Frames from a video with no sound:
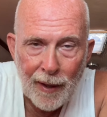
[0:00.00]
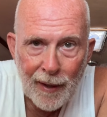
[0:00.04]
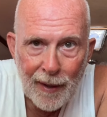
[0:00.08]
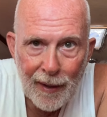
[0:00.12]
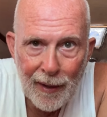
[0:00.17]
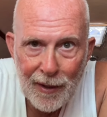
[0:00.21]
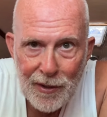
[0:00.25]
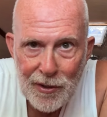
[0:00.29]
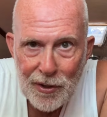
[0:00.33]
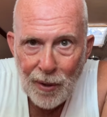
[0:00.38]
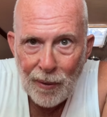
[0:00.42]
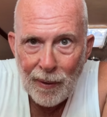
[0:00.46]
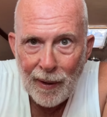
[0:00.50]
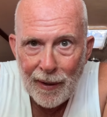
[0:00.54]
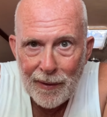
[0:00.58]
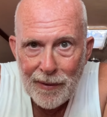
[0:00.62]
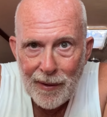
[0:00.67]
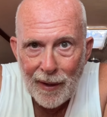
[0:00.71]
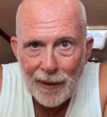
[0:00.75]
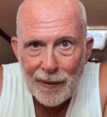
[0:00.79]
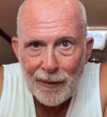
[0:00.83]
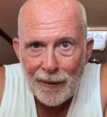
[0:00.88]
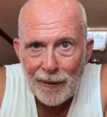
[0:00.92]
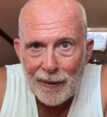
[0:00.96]
So I
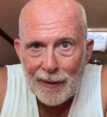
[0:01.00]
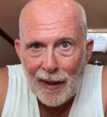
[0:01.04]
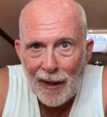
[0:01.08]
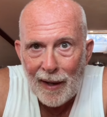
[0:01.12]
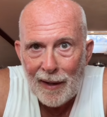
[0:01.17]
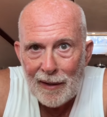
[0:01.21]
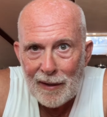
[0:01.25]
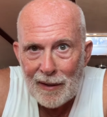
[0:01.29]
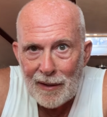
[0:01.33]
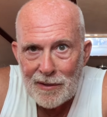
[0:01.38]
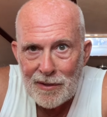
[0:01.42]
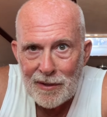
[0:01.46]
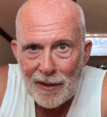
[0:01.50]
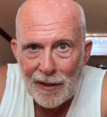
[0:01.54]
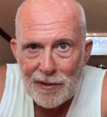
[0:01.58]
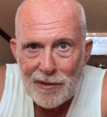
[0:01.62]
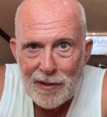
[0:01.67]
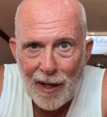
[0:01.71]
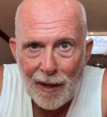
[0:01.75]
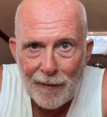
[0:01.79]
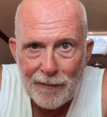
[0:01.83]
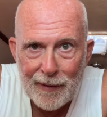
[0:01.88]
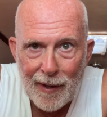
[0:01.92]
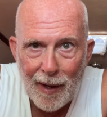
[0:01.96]
thought, okay, it's nice to
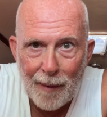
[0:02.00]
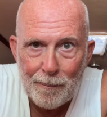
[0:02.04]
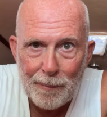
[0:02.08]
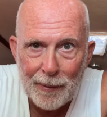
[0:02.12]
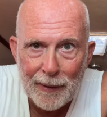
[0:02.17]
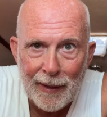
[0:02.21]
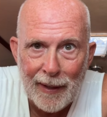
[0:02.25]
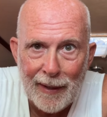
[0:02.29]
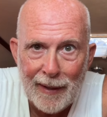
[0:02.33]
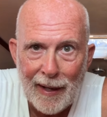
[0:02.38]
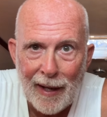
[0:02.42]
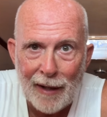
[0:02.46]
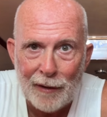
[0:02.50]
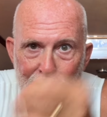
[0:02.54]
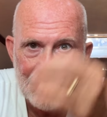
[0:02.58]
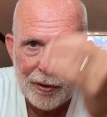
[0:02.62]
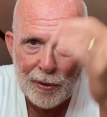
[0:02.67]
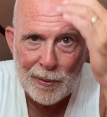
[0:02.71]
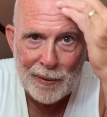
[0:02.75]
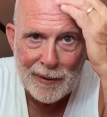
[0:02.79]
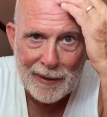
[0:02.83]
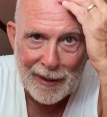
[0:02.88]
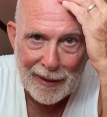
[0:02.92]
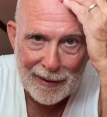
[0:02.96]
have company and
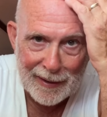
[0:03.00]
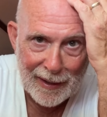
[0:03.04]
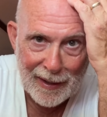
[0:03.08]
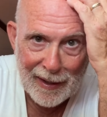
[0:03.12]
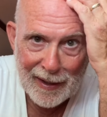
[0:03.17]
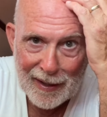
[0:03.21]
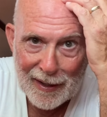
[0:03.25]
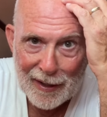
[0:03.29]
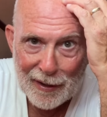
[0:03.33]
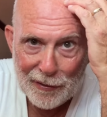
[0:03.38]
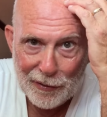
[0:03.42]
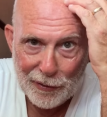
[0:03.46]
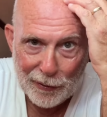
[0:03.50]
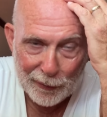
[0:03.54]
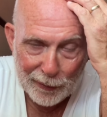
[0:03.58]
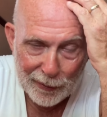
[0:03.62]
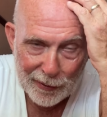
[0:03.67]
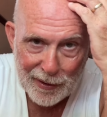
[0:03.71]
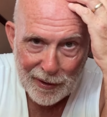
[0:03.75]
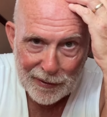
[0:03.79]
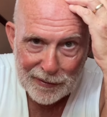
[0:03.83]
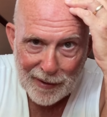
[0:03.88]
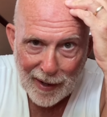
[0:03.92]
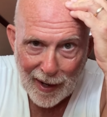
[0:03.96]
do it in a third
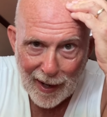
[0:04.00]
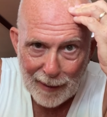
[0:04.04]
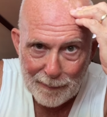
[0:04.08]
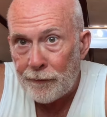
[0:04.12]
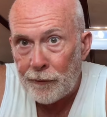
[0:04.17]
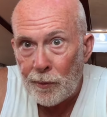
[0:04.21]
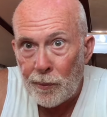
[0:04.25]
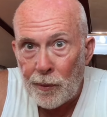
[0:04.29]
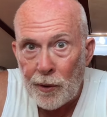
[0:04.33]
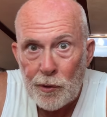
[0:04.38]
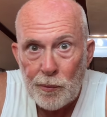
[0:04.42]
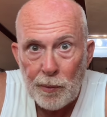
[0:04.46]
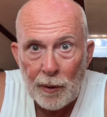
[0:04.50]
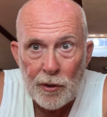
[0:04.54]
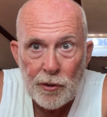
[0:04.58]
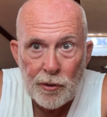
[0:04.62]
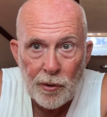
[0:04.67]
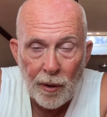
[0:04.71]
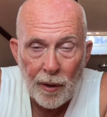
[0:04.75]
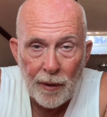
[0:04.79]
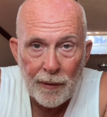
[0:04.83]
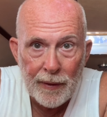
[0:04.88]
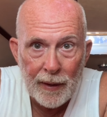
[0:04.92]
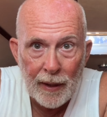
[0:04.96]
the time. Afterwards, we
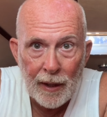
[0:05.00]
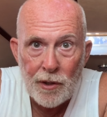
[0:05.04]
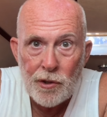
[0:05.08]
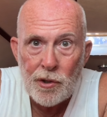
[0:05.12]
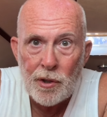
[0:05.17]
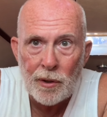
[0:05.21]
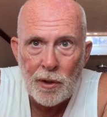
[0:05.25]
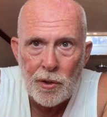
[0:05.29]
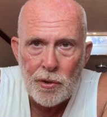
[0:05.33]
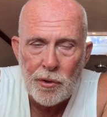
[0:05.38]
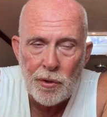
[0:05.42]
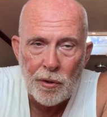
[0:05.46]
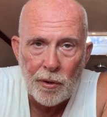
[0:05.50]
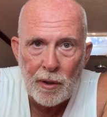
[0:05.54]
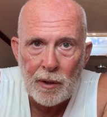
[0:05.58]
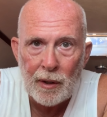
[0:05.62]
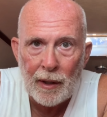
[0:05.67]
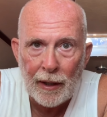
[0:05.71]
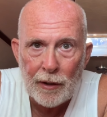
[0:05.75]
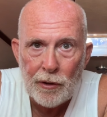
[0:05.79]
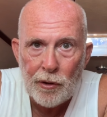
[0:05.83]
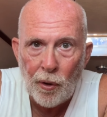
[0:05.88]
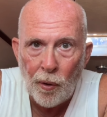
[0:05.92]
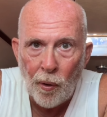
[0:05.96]
started the engine to
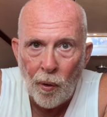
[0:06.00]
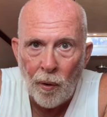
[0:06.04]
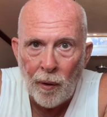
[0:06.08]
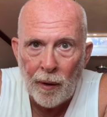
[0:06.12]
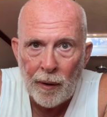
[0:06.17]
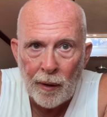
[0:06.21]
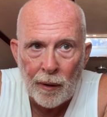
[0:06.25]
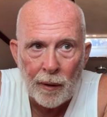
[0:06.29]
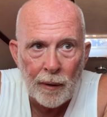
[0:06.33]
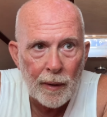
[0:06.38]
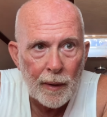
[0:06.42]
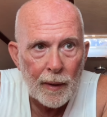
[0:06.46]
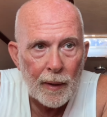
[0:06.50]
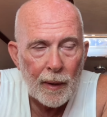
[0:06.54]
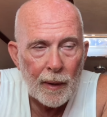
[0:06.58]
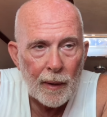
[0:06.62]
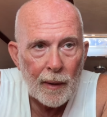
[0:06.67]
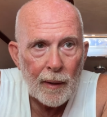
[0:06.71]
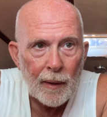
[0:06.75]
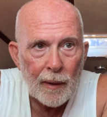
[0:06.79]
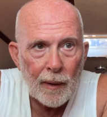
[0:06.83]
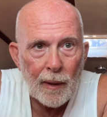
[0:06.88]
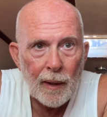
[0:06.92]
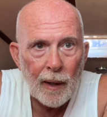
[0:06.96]
circulate the oil.
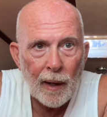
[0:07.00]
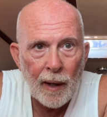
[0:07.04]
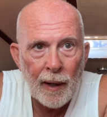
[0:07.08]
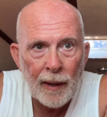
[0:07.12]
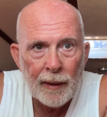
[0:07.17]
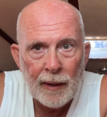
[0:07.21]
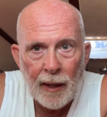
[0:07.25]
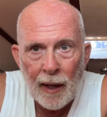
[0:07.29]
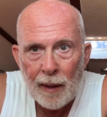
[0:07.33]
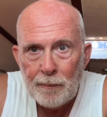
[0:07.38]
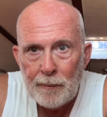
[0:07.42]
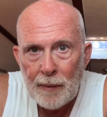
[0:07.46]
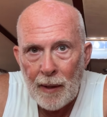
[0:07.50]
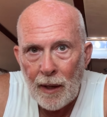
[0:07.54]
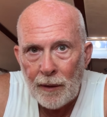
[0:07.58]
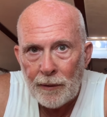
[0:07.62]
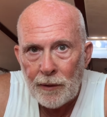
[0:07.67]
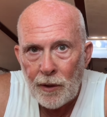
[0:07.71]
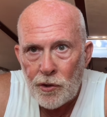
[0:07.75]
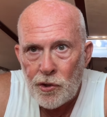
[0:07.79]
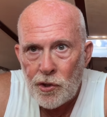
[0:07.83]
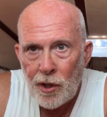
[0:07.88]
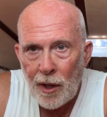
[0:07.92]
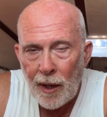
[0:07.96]
I came down
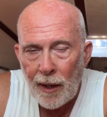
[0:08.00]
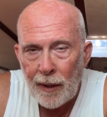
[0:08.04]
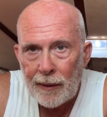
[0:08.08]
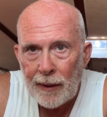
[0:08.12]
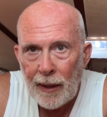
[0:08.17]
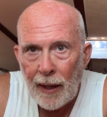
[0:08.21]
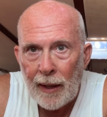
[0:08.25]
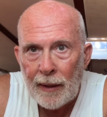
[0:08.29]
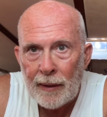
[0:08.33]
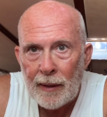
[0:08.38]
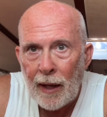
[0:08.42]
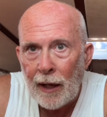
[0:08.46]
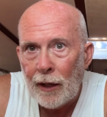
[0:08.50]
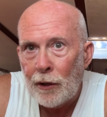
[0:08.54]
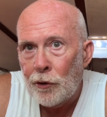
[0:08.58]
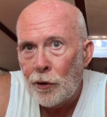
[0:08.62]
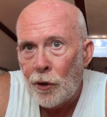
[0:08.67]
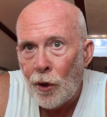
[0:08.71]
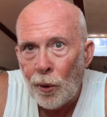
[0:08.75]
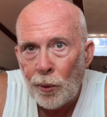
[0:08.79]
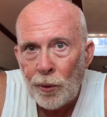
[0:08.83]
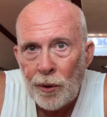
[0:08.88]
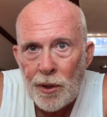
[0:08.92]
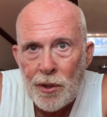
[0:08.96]
to check, and I
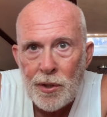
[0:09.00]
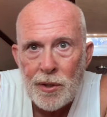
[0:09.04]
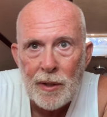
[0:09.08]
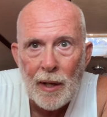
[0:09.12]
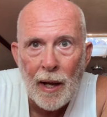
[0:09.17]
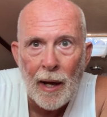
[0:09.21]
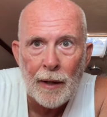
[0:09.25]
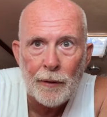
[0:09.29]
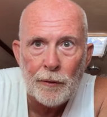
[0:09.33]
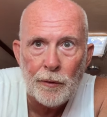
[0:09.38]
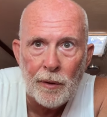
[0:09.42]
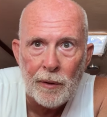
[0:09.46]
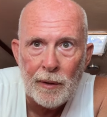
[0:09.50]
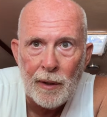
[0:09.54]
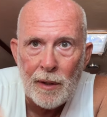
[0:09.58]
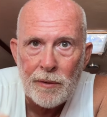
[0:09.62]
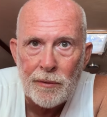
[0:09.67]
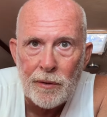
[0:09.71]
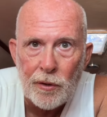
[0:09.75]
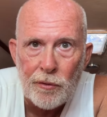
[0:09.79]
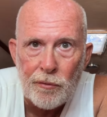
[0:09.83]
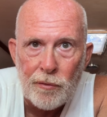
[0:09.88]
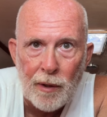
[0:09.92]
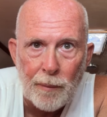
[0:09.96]
noticed underneath
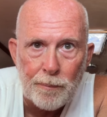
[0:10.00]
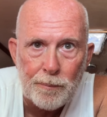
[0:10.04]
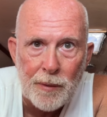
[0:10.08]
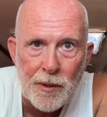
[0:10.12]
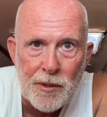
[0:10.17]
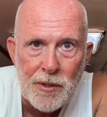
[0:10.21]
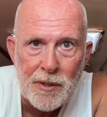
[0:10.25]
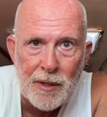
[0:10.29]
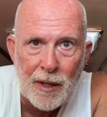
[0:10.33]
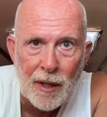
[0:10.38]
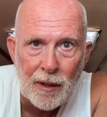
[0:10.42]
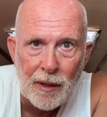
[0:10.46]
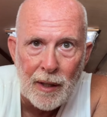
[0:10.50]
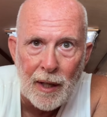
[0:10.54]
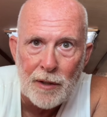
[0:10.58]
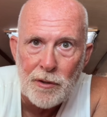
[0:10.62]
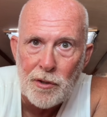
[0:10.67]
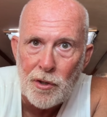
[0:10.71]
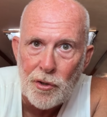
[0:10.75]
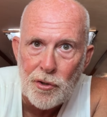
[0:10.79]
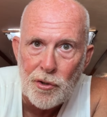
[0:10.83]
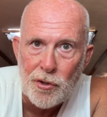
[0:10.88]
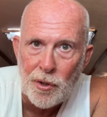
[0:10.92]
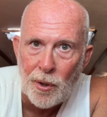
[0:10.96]
the dripless seal I
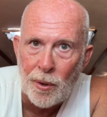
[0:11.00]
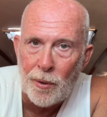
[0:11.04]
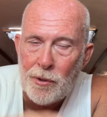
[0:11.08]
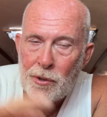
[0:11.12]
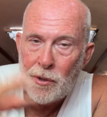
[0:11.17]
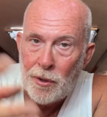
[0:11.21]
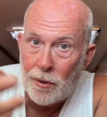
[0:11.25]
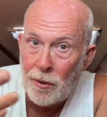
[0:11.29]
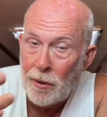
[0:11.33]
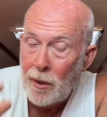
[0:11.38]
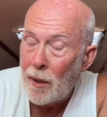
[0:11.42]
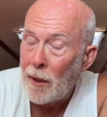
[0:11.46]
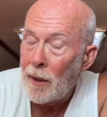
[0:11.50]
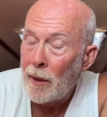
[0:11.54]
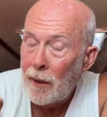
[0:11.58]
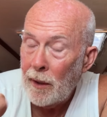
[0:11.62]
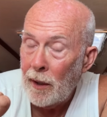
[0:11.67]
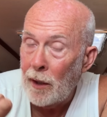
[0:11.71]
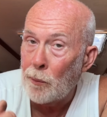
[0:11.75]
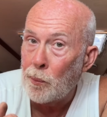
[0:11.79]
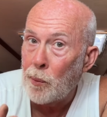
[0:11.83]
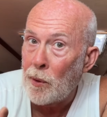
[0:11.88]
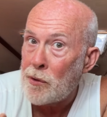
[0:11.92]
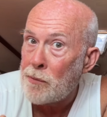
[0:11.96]
just showed you,
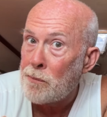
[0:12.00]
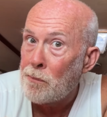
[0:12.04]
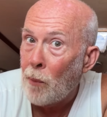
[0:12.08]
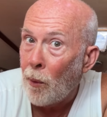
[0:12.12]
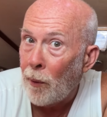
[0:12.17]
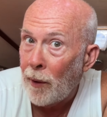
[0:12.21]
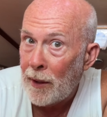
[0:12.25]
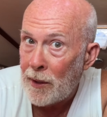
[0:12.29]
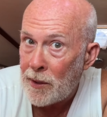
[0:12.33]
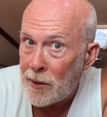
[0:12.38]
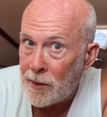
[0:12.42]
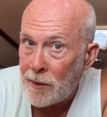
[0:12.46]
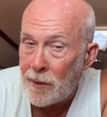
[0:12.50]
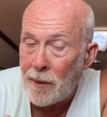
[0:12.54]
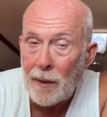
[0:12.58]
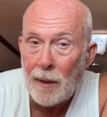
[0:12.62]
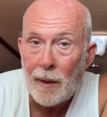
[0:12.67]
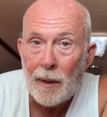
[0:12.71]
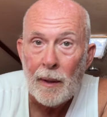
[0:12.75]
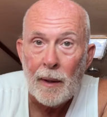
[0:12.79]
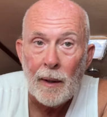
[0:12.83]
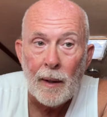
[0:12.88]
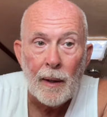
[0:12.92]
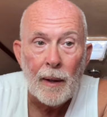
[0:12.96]
it was moist.
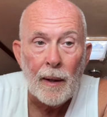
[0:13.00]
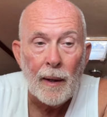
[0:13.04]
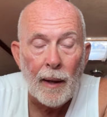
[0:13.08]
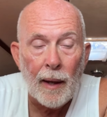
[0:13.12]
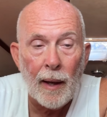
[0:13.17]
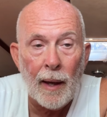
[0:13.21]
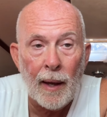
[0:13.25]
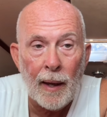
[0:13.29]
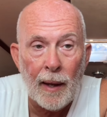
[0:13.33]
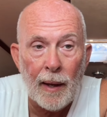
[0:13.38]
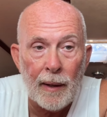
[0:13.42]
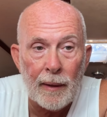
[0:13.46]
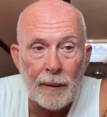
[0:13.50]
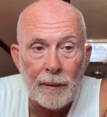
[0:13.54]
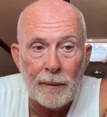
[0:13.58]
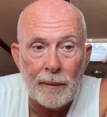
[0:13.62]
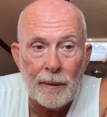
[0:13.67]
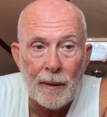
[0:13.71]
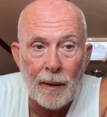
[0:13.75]
And